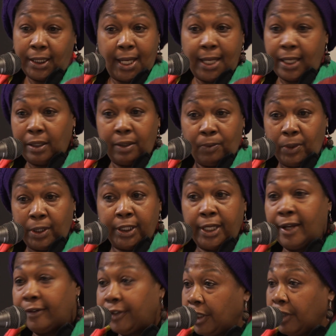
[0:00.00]
I don't want to
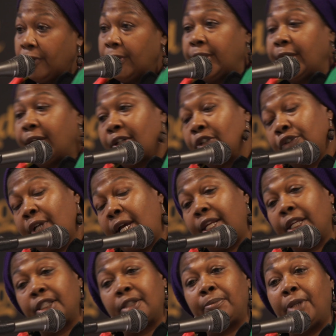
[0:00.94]
have to go in there and try
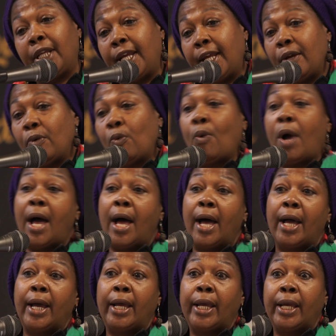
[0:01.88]
to explain
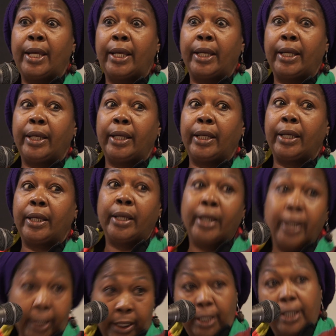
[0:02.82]
why
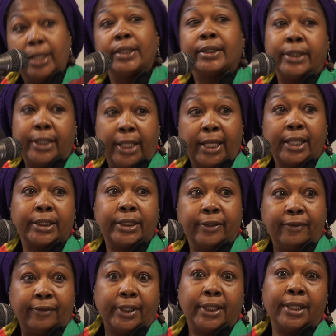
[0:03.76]
it's
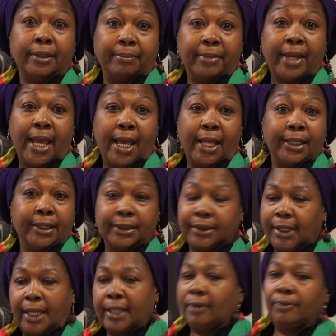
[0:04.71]
negatively
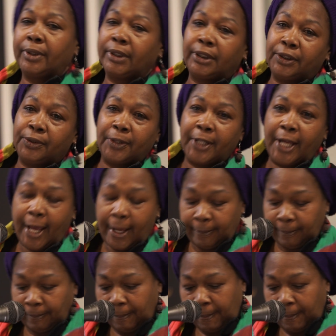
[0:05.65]
unbalanced. I don't want to do that.